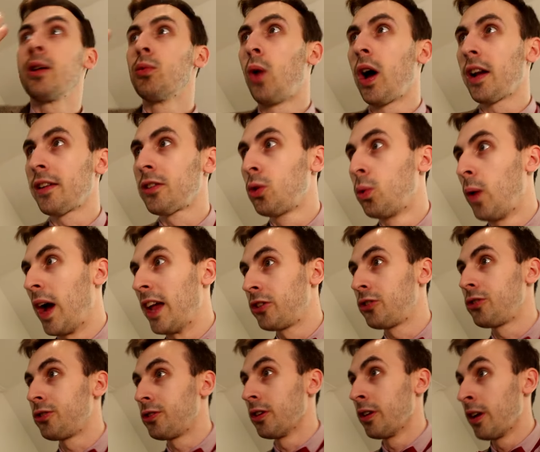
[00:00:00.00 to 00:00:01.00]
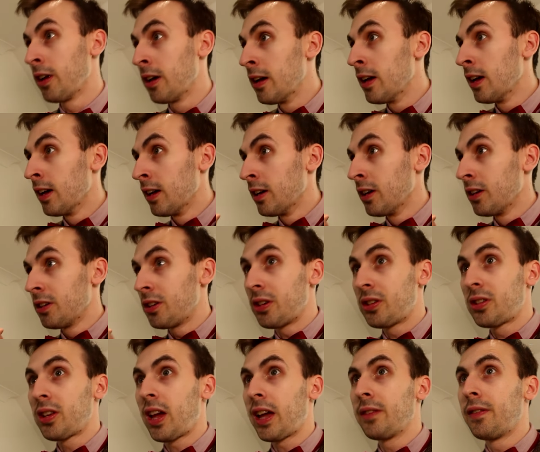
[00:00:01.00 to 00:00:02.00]
One question to
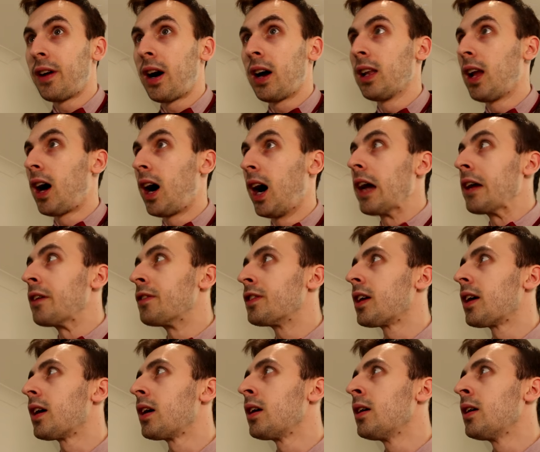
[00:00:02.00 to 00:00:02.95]
save our lives.